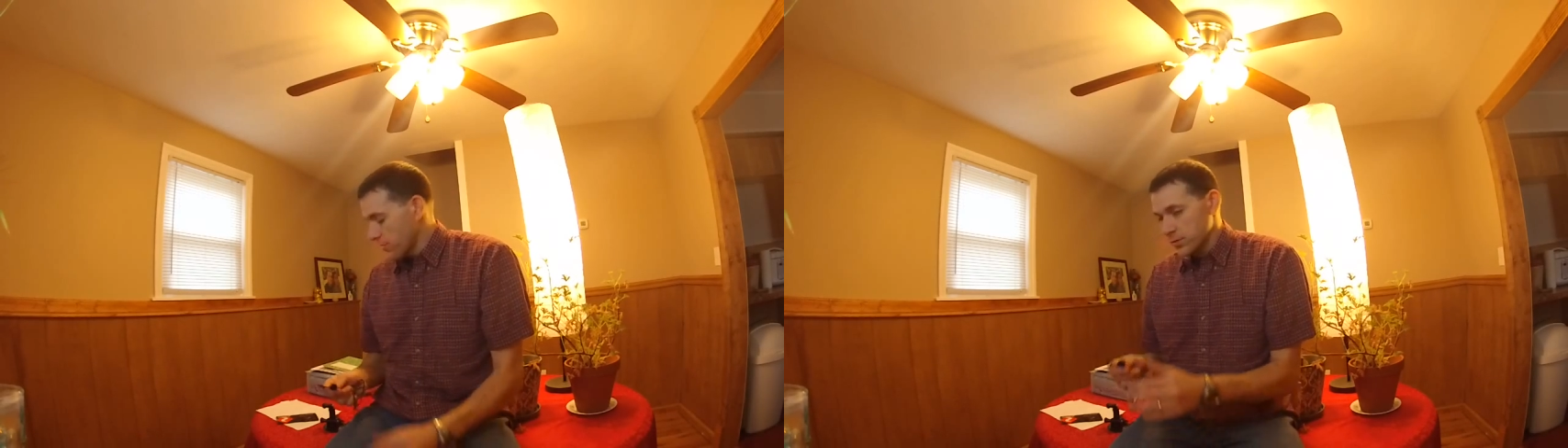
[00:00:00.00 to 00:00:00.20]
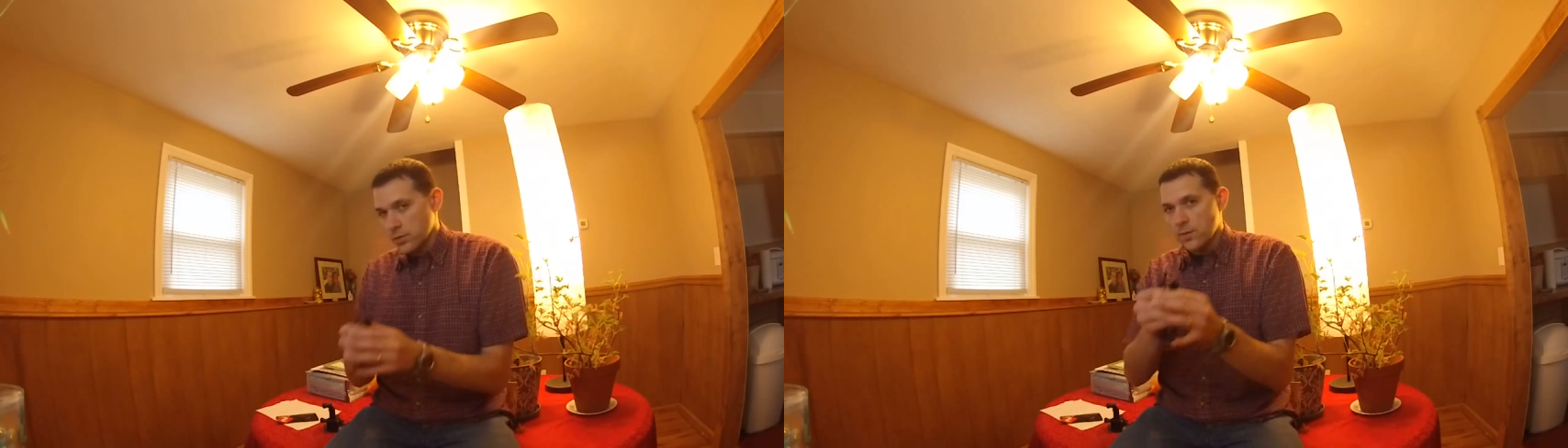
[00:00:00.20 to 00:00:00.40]

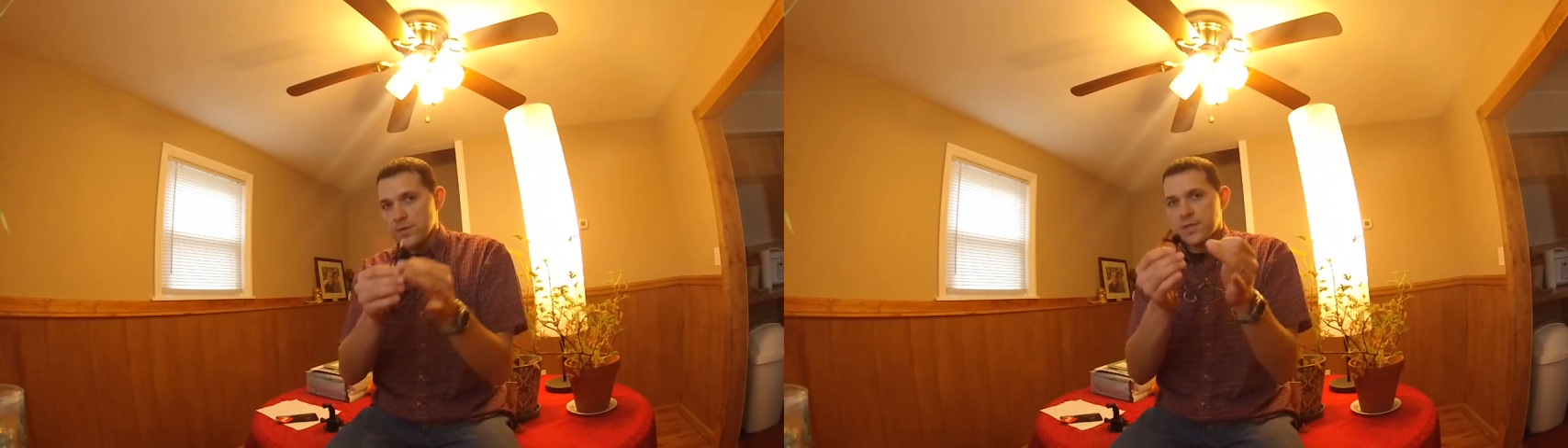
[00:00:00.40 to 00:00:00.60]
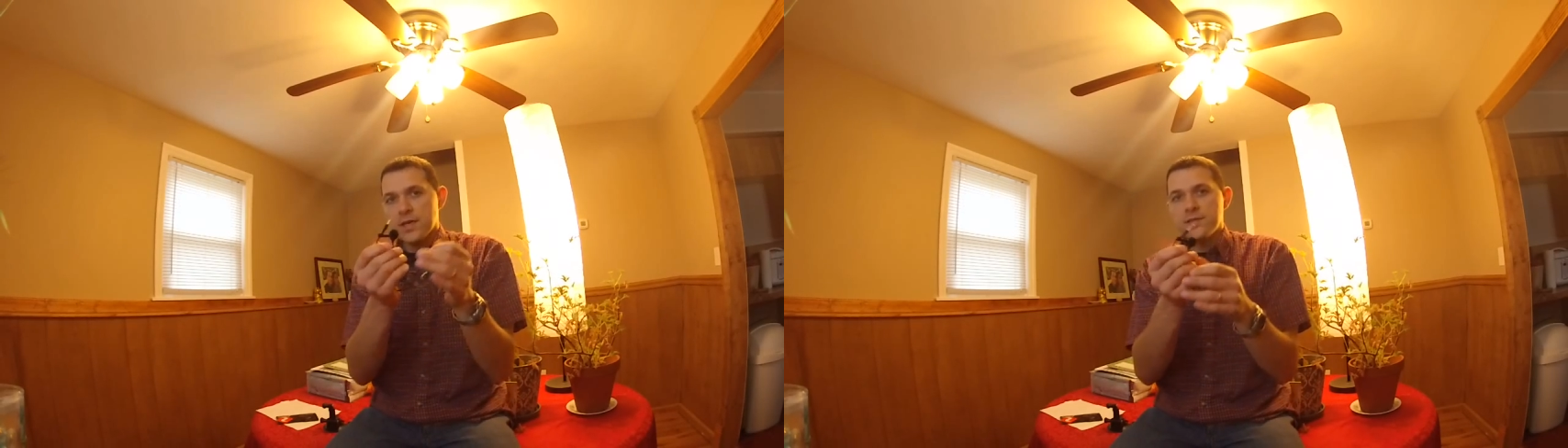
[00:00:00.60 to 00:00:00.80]
so I'll
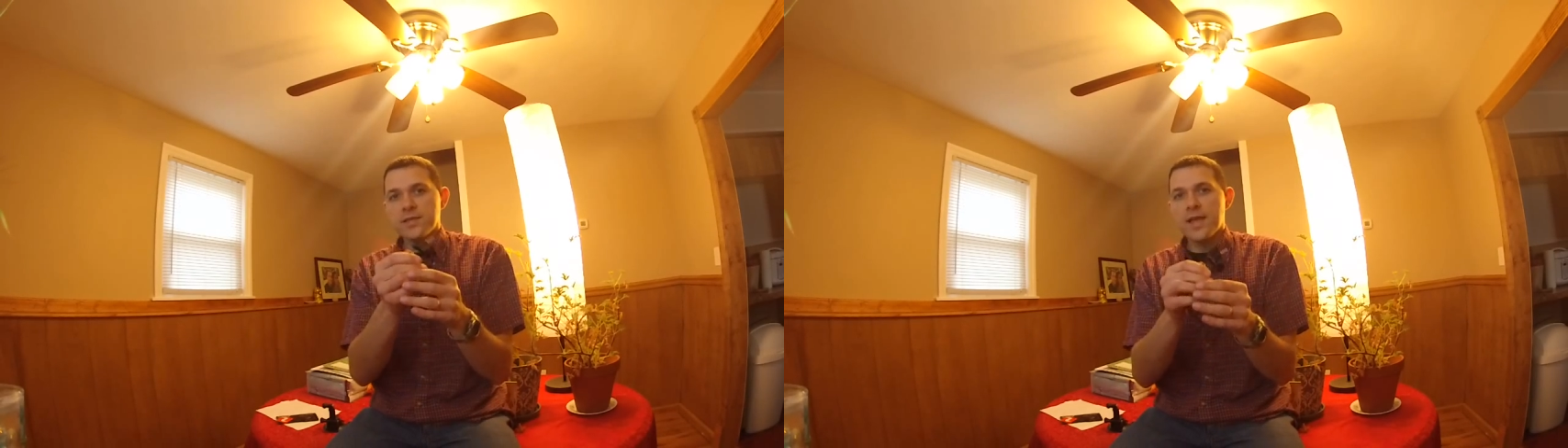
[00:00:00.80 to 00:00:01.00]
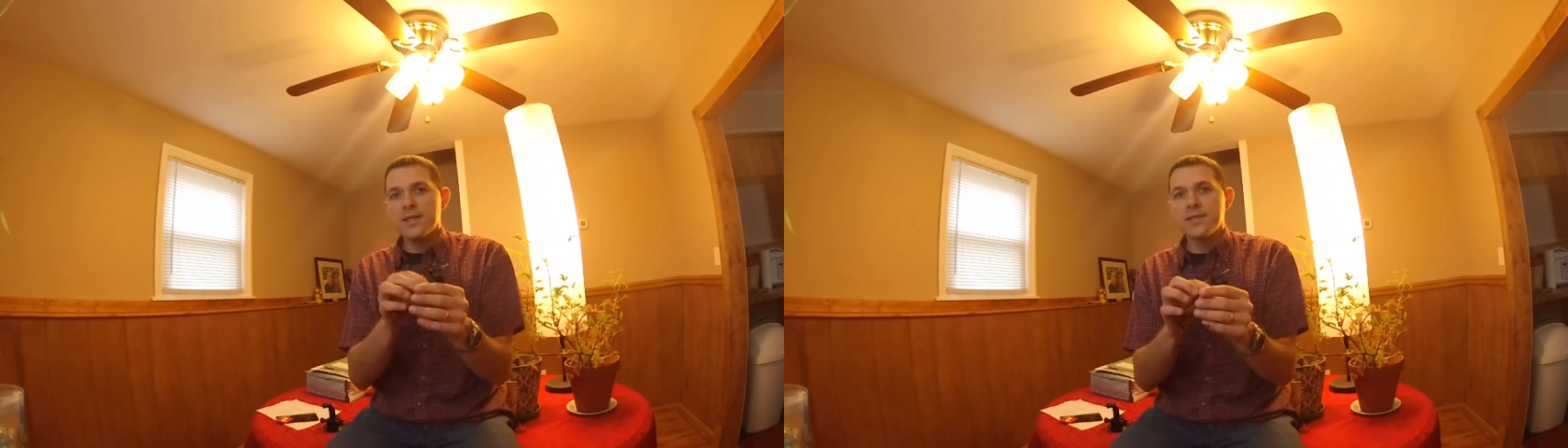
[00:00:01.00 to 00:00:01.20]
be
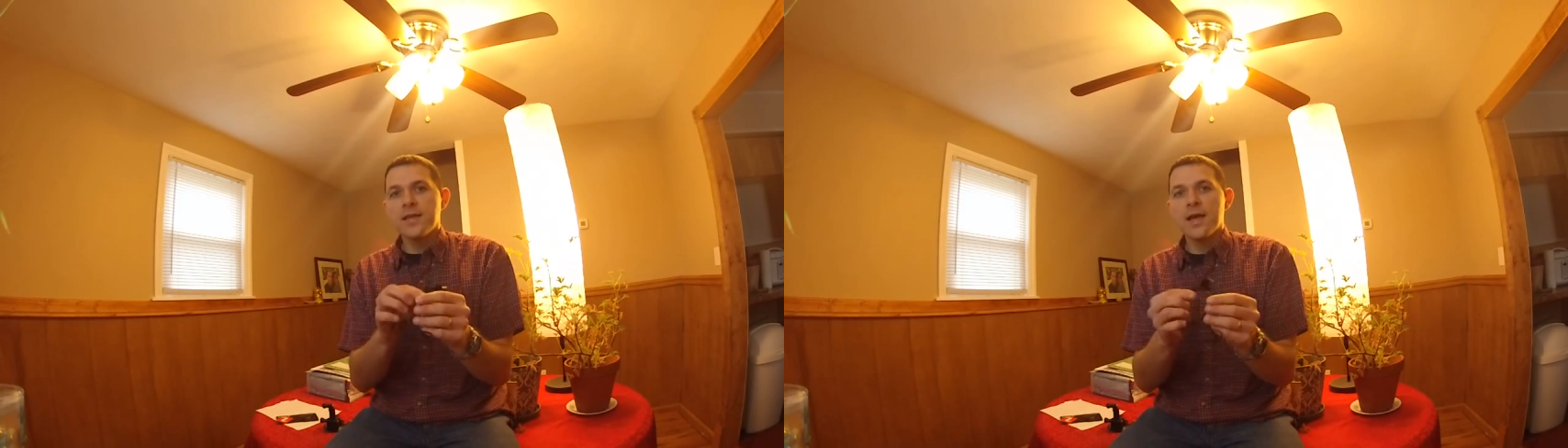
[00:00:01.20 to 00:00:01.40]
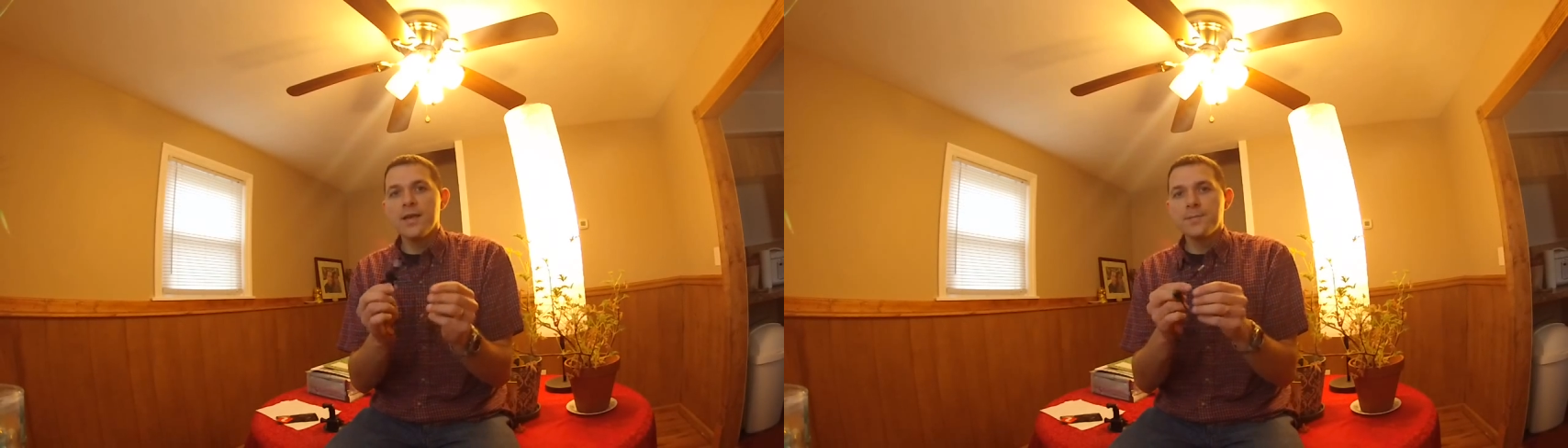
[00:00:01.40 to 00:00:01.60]
testing that
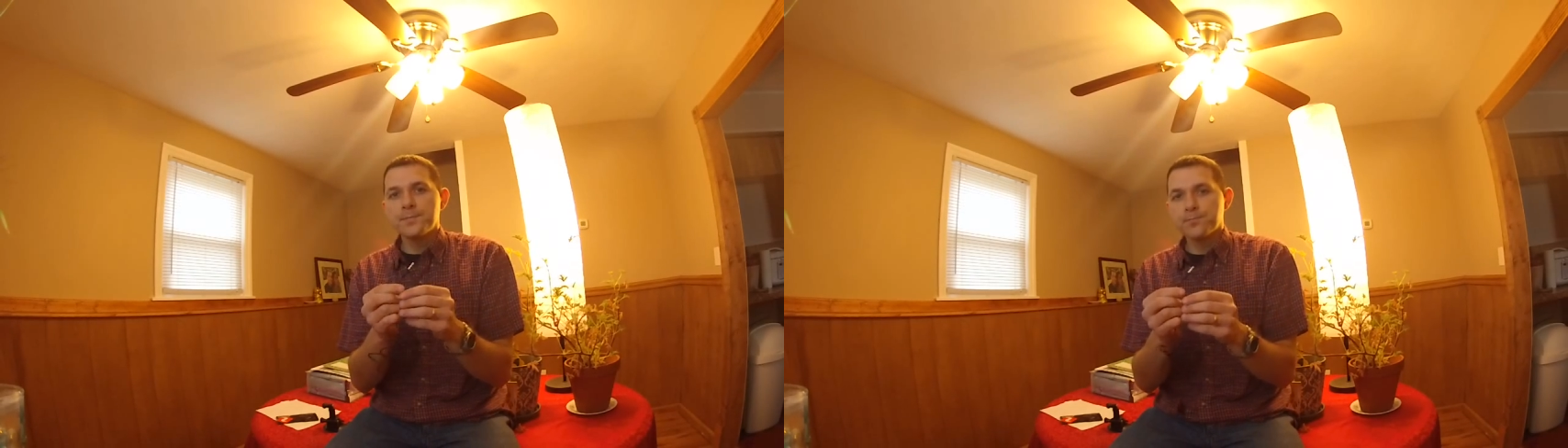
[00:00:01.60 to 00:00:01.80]
tonight.